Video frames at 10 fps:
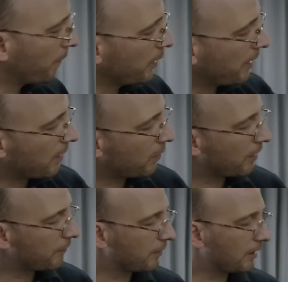We now
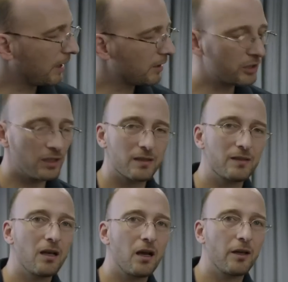have an
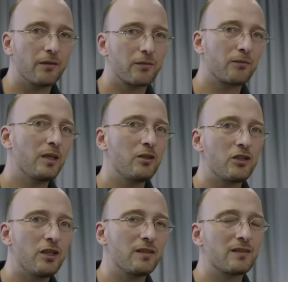HDSDI
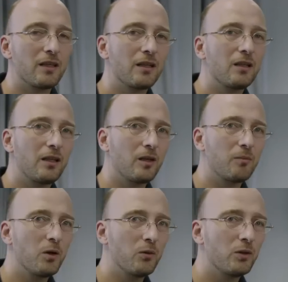3G single-link
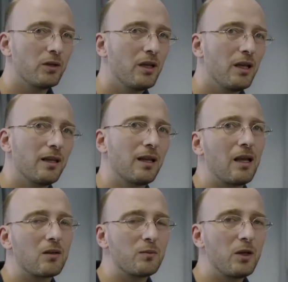mode that
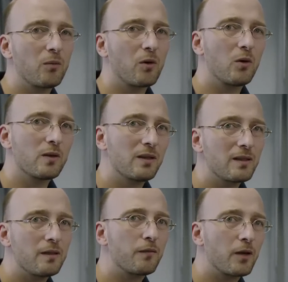allows me to record
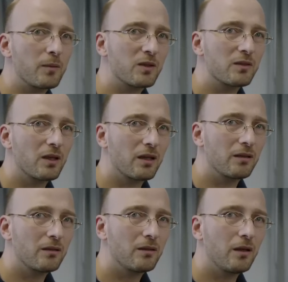60 frames a
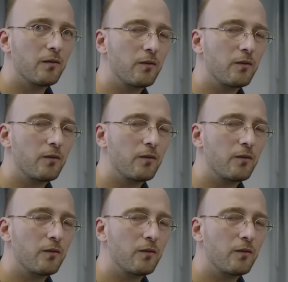second in